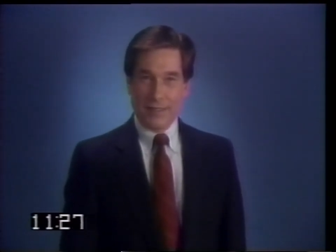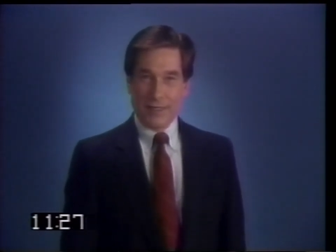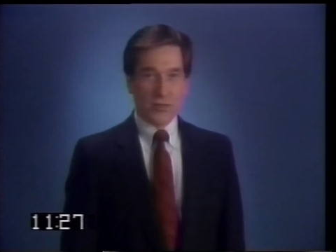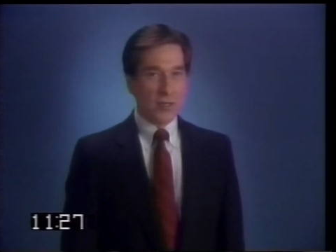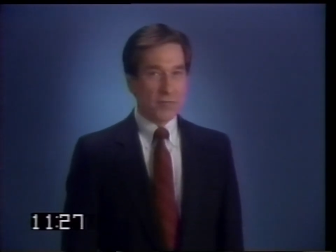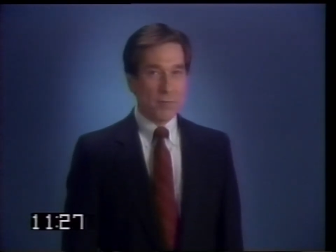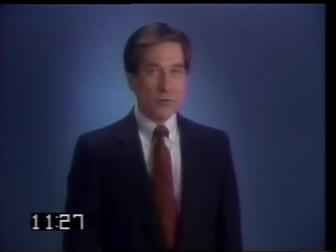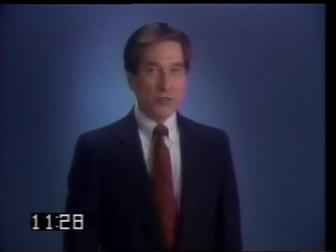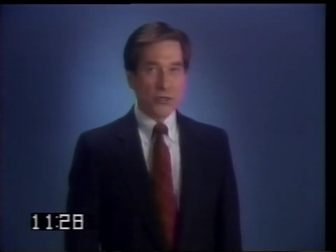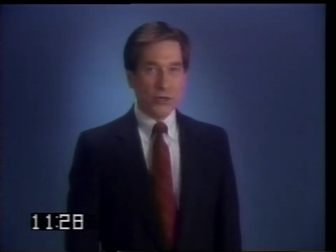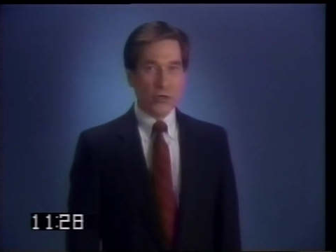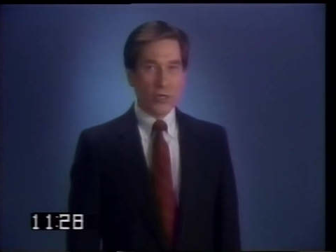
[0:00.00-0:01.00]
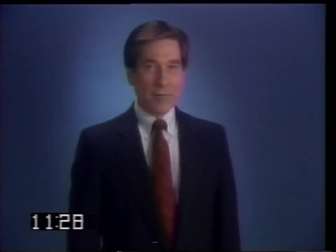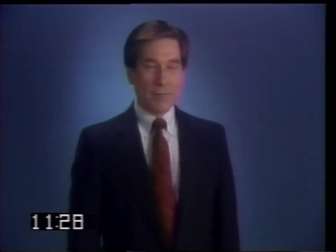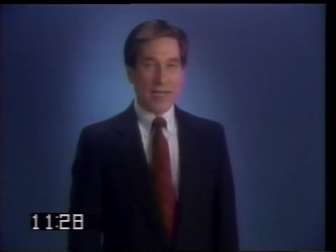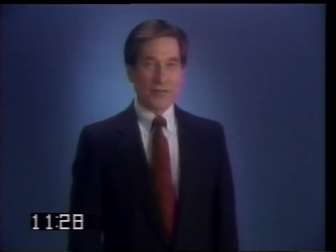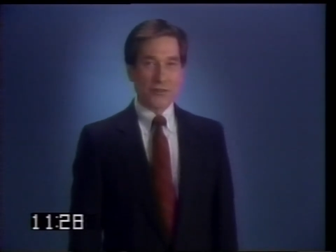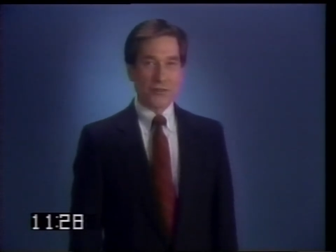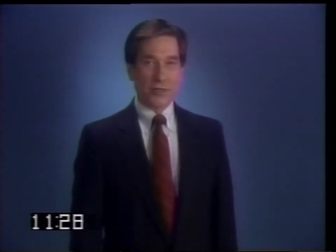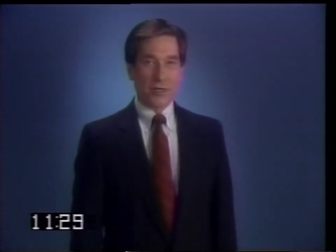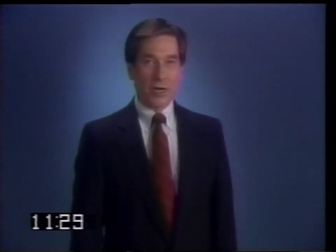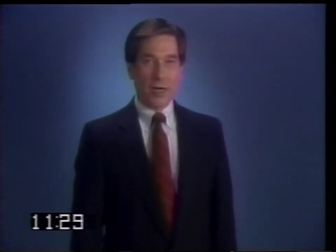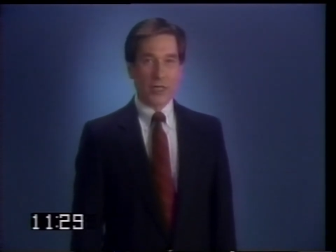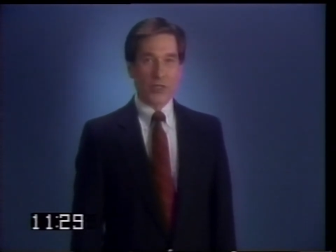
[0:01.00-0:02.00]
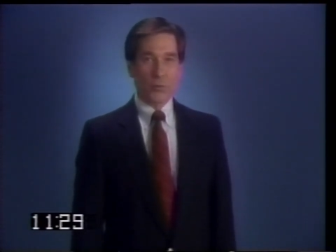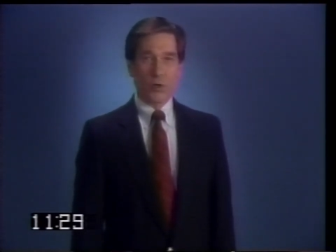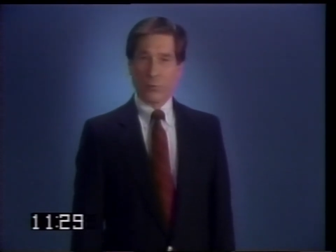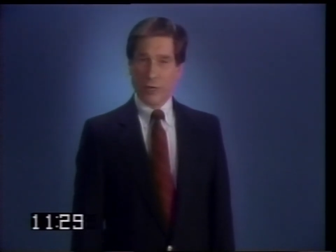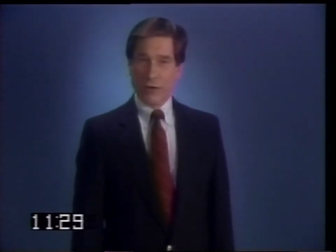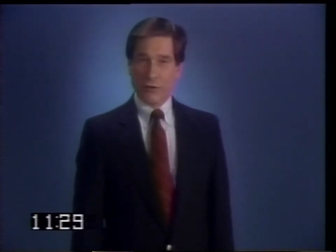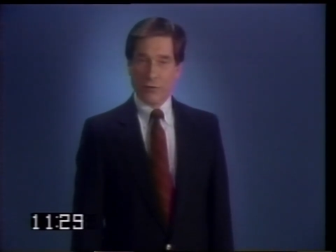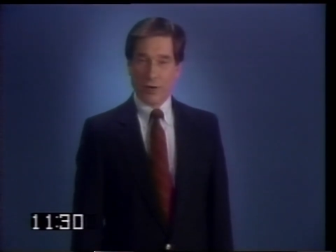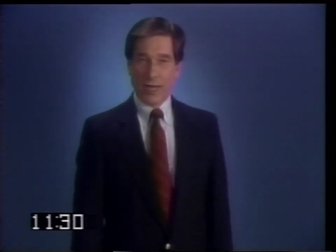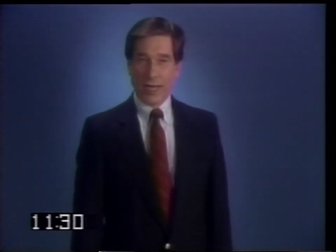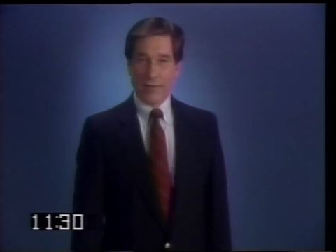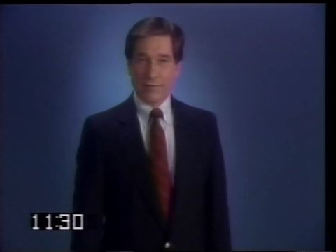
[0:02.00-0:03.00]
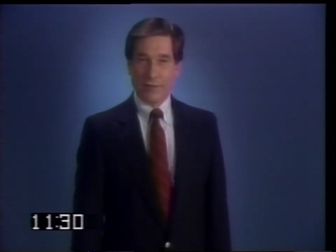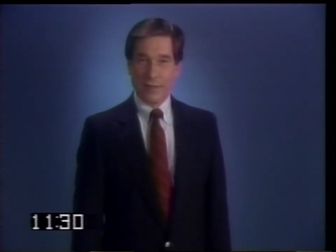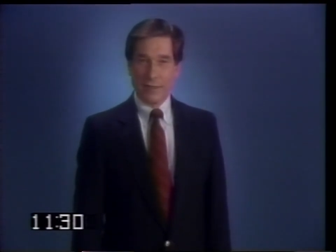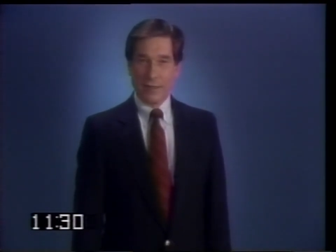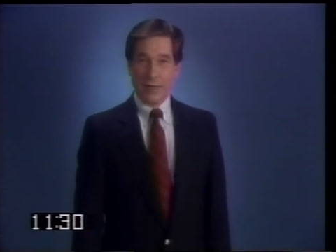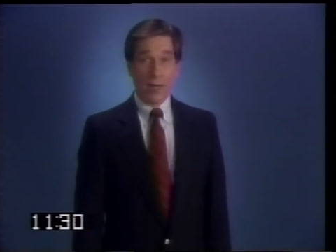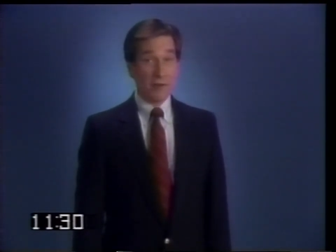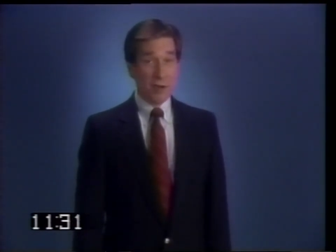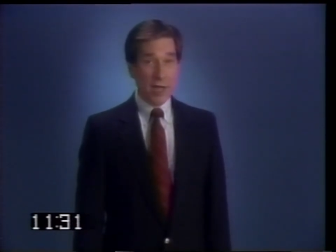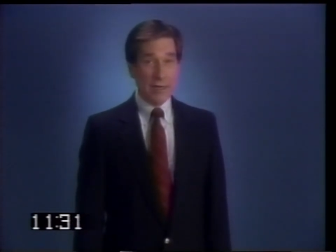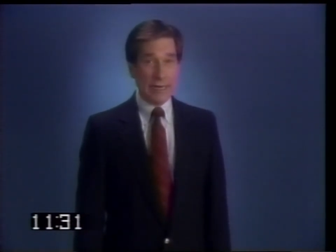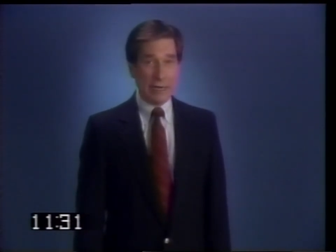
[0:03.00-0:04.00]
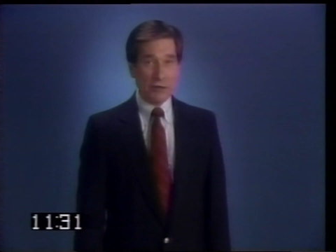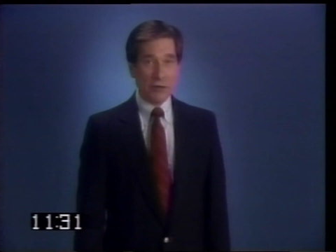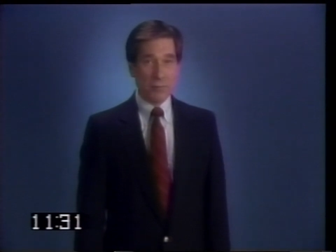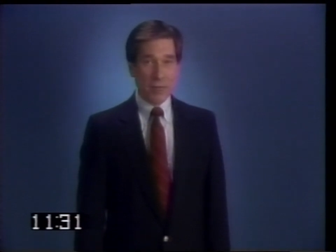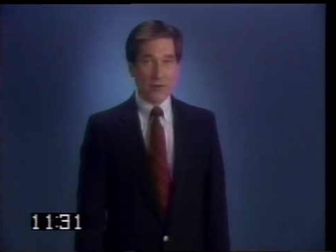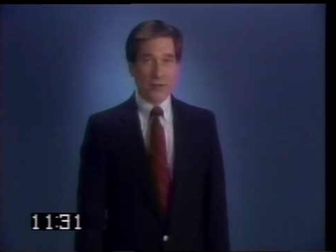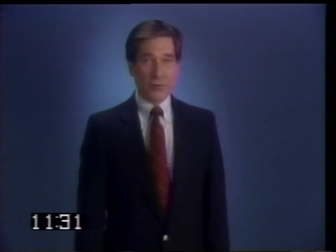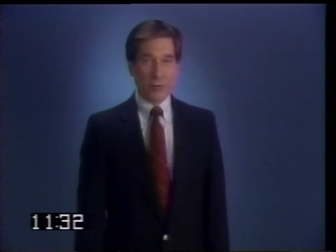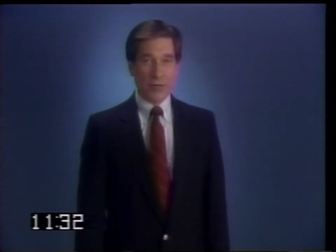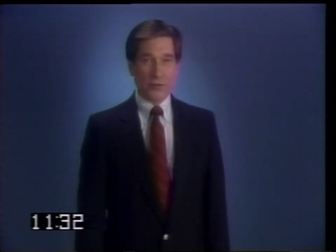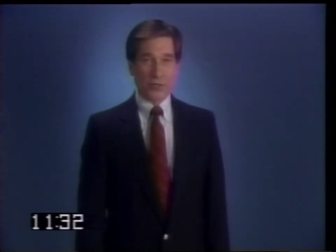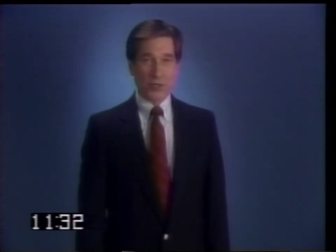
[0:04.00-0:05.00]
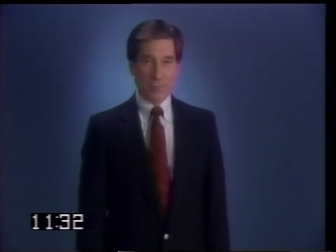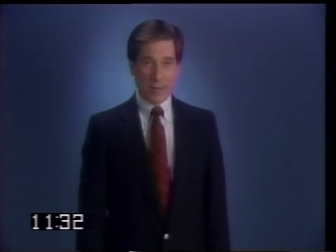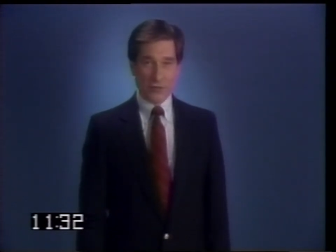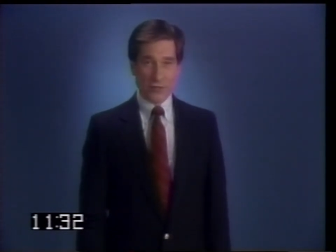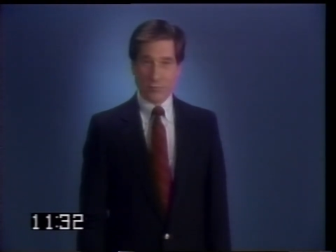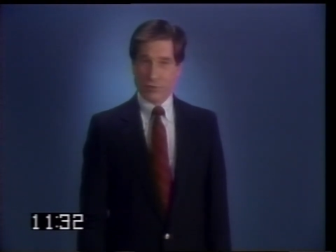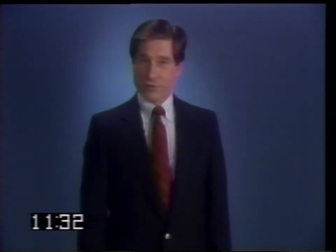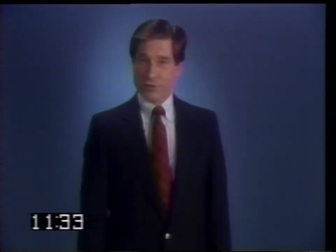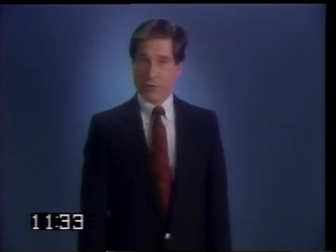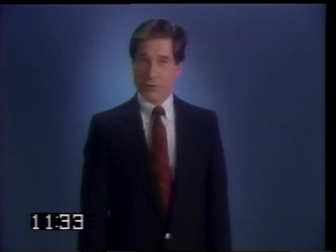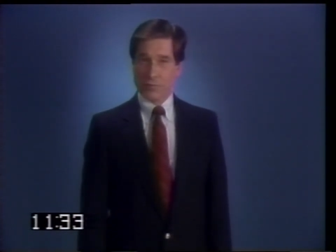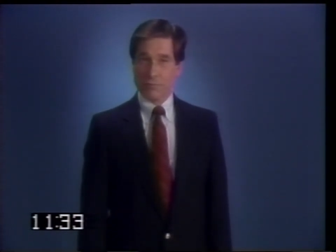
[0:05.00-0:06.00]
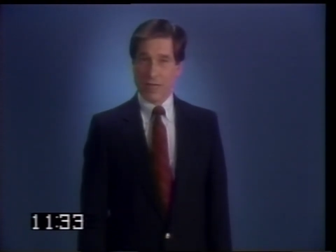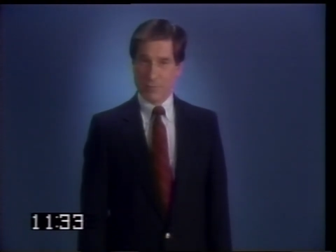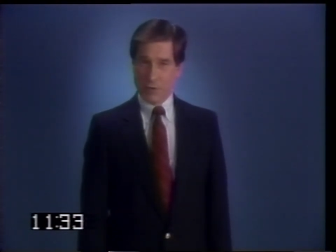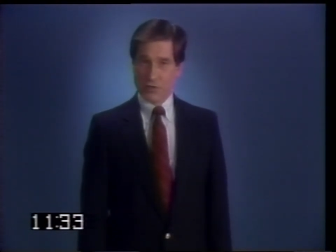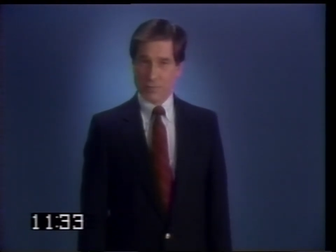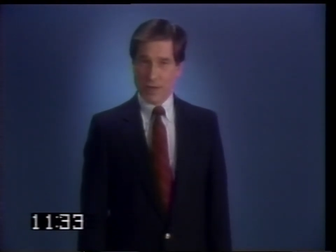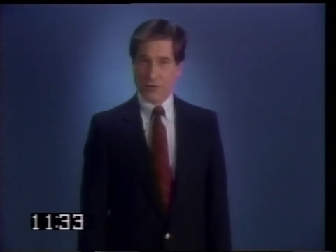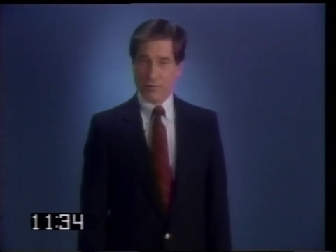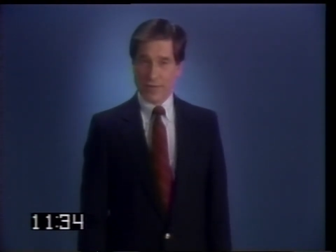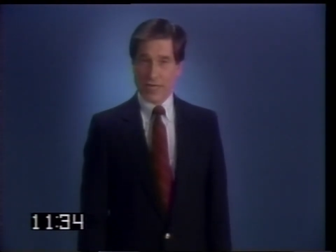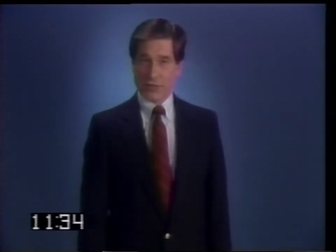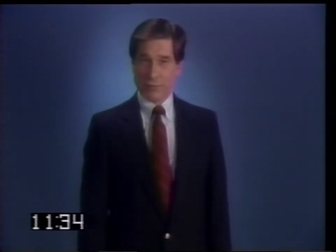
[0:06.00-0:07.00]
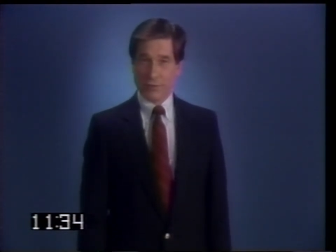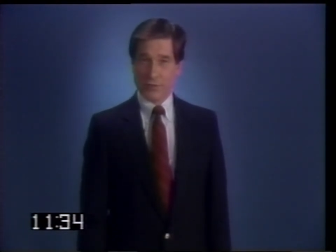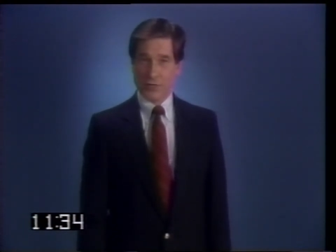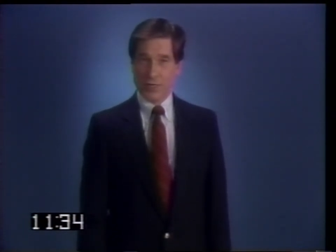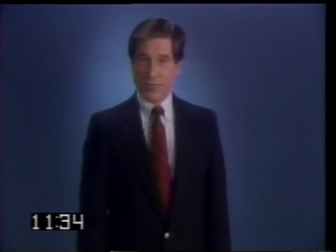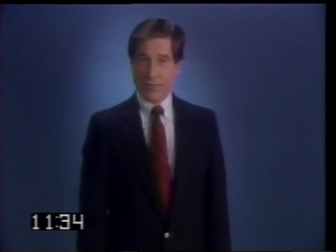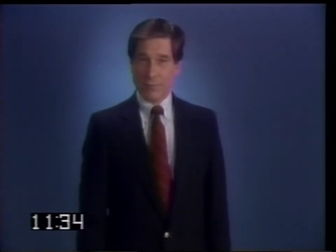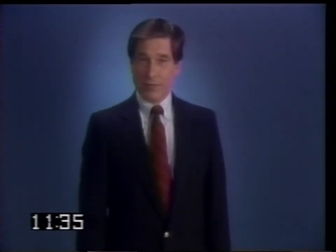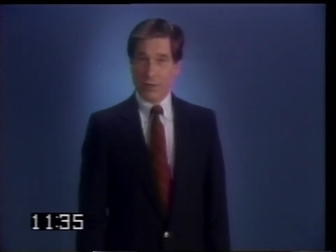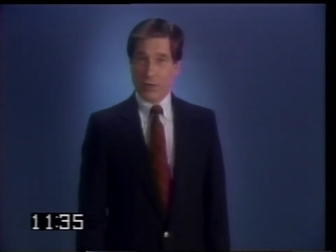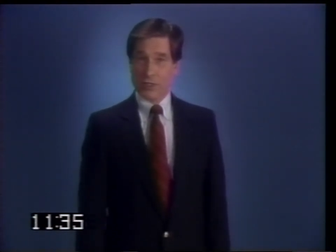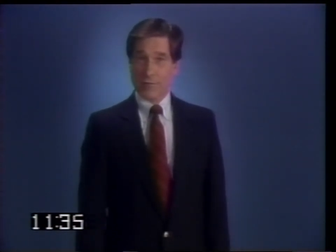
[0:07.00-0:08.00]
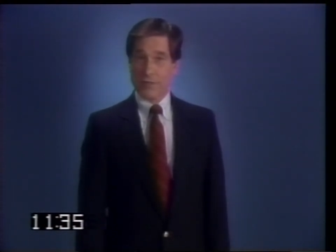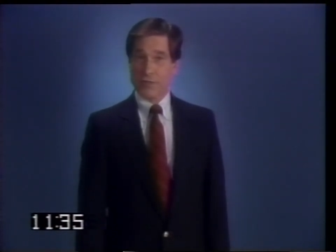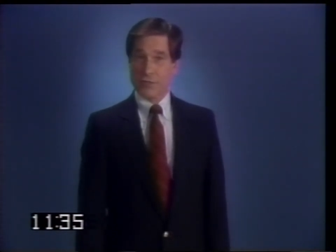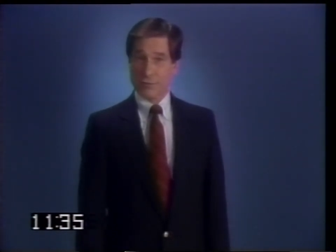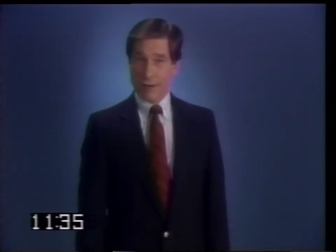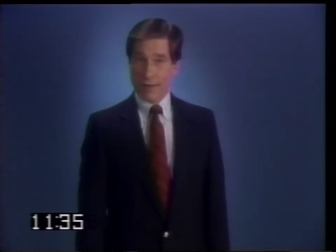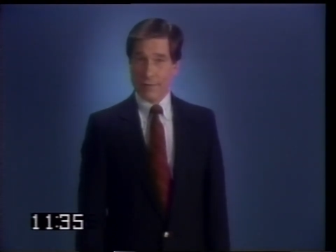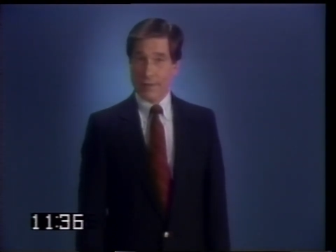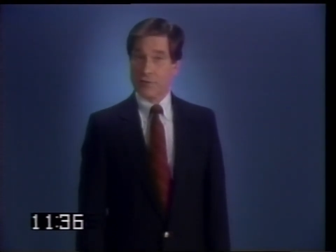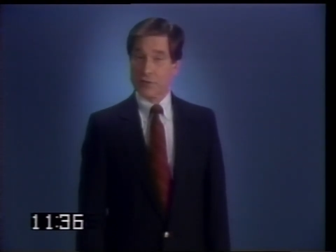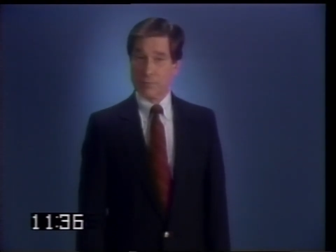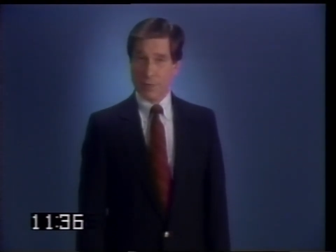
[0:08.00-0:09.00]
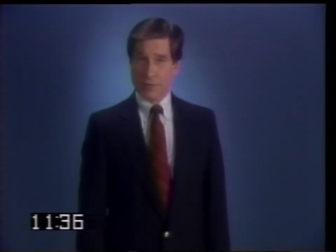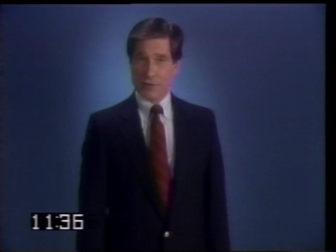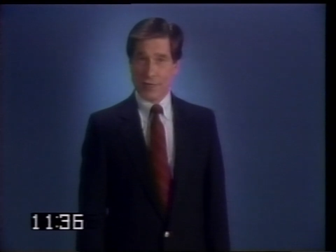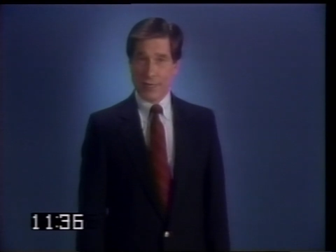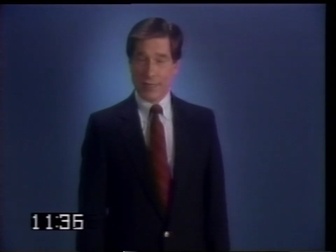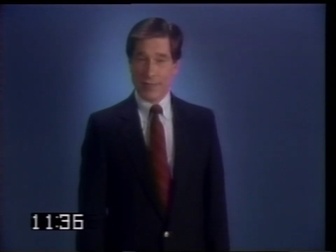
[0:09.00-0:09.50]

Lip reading: Since most early passenger cars were rear drive, a non-independent rear suspension was chosen by most manufacturers because of its strength and simplicity.